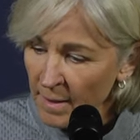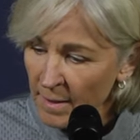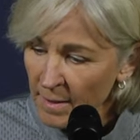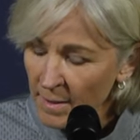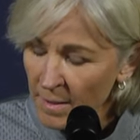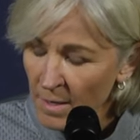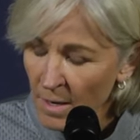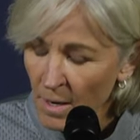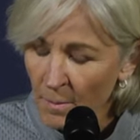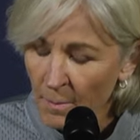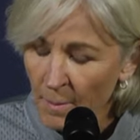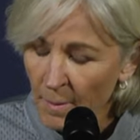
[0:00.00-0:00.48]

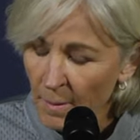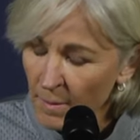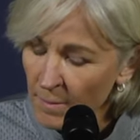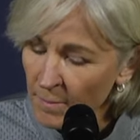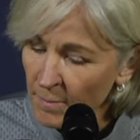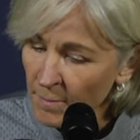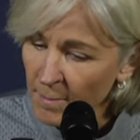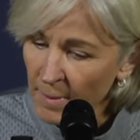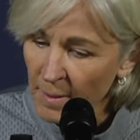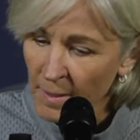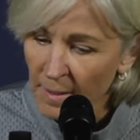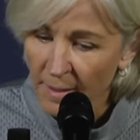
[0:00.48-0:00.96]
You know, but
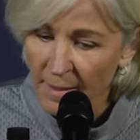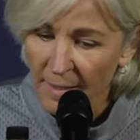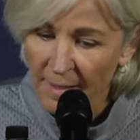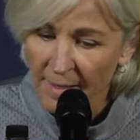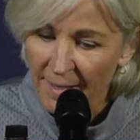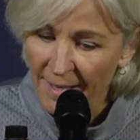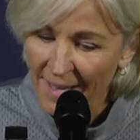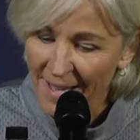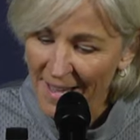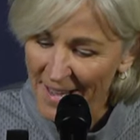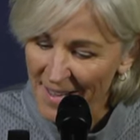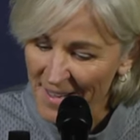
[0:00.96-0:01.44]

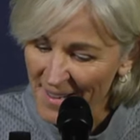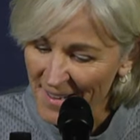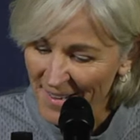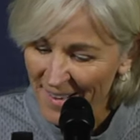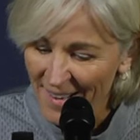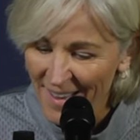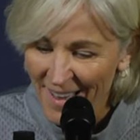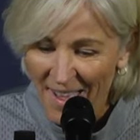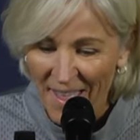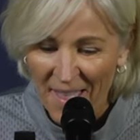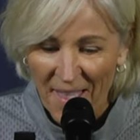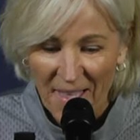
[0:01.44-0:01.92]

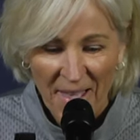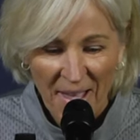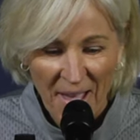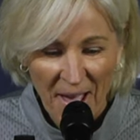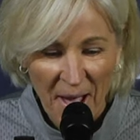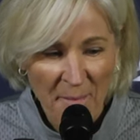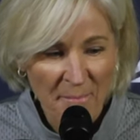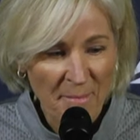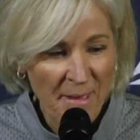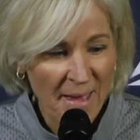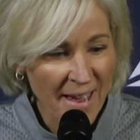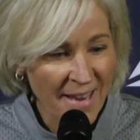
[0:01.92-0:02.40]

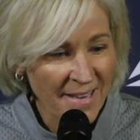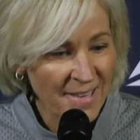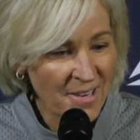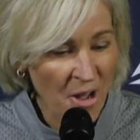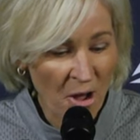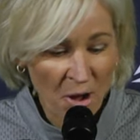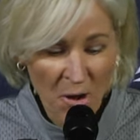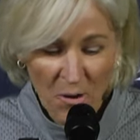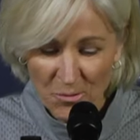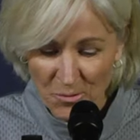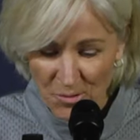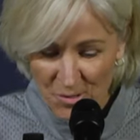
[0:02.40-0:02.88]
I'm the head
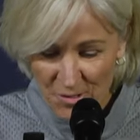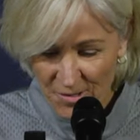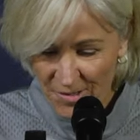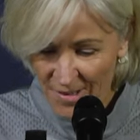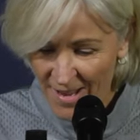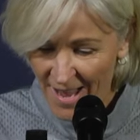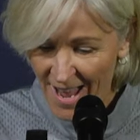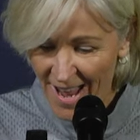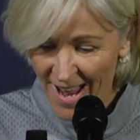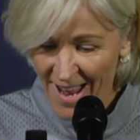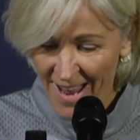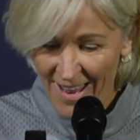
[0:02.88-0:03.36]
coach,
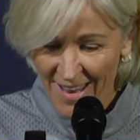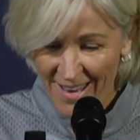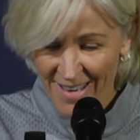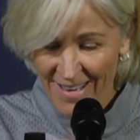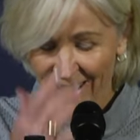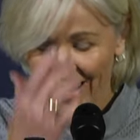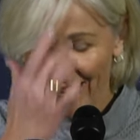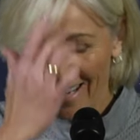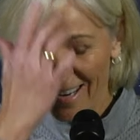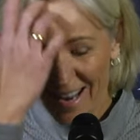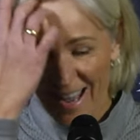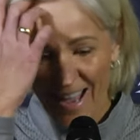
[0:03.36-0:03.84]

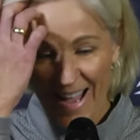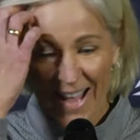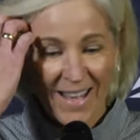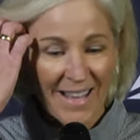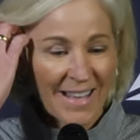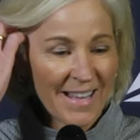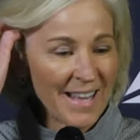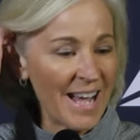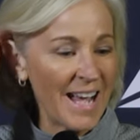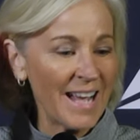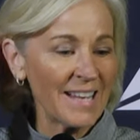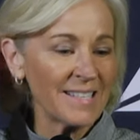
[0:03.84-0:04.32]
and
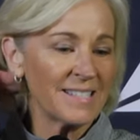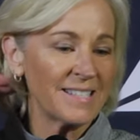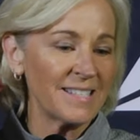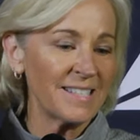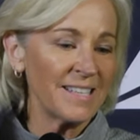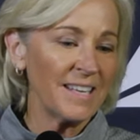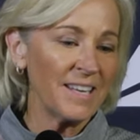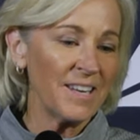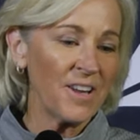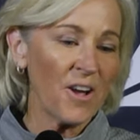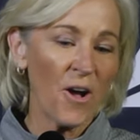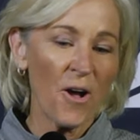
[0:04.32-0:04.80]
I
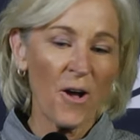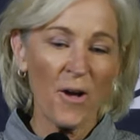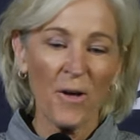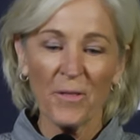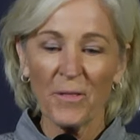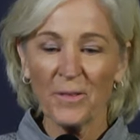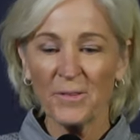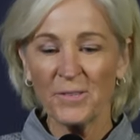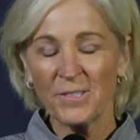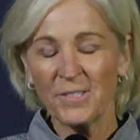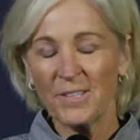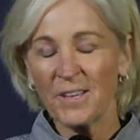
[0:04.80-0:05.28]
see all
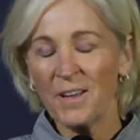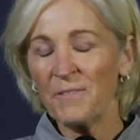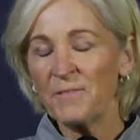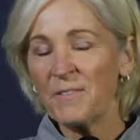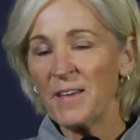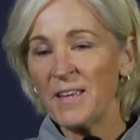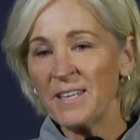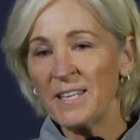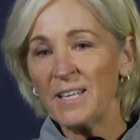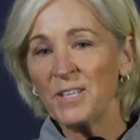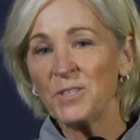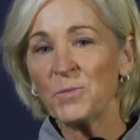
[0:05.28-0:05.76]
the stuff
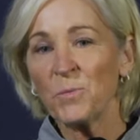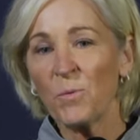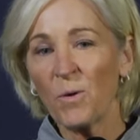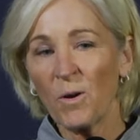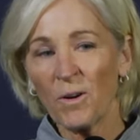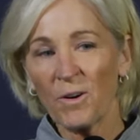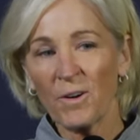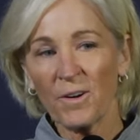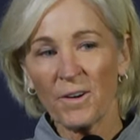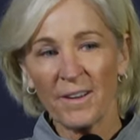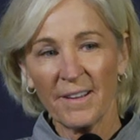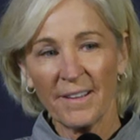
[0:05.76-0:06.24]
that needs
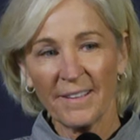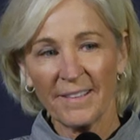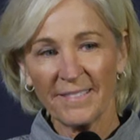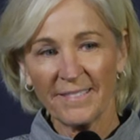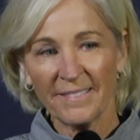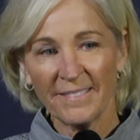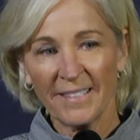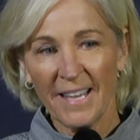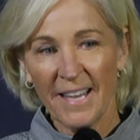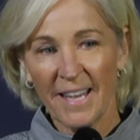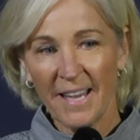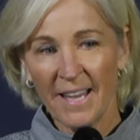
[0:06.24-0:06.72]
work.
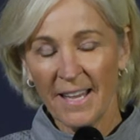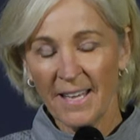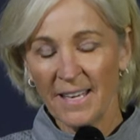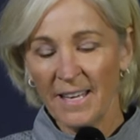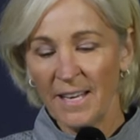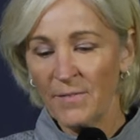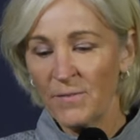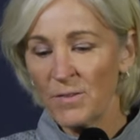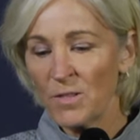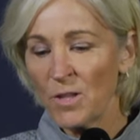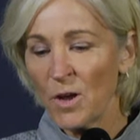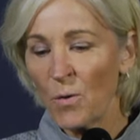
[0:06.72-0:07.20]
And
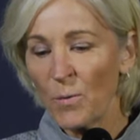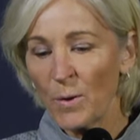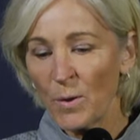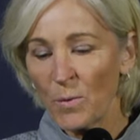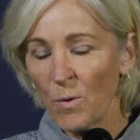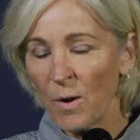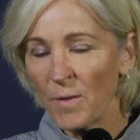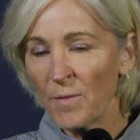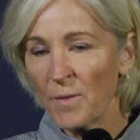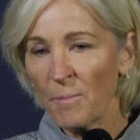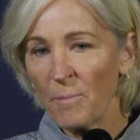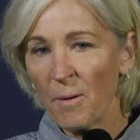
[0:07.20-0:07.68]
even though we
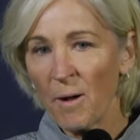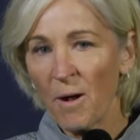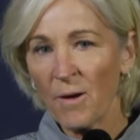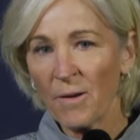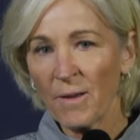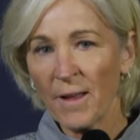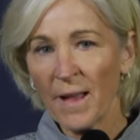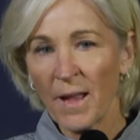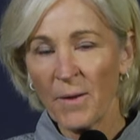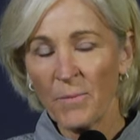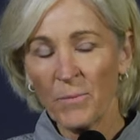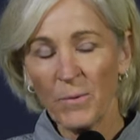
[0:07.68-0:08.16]
won the ball
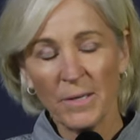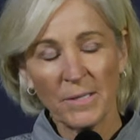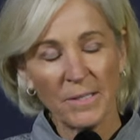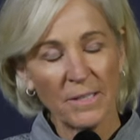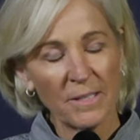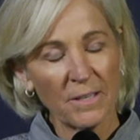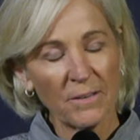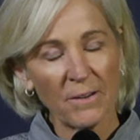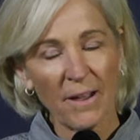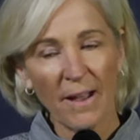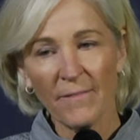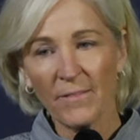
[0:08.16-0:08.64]
game, we
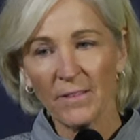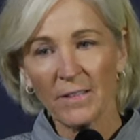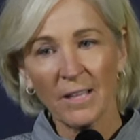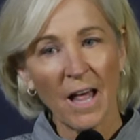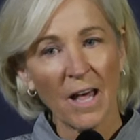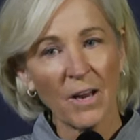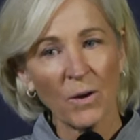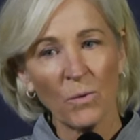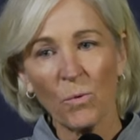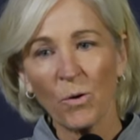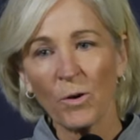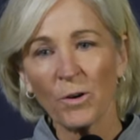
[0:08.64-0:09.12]
still have a
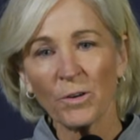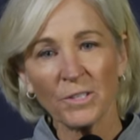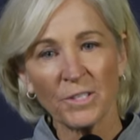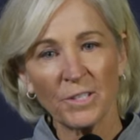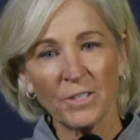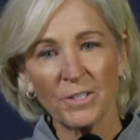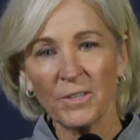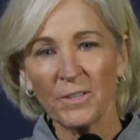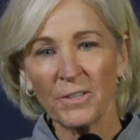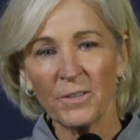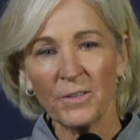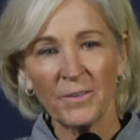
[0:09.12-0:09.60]
lot of work
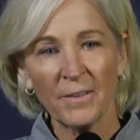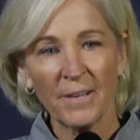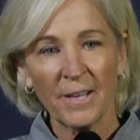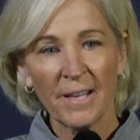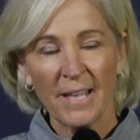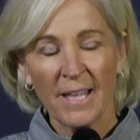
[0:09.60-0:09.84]
to do.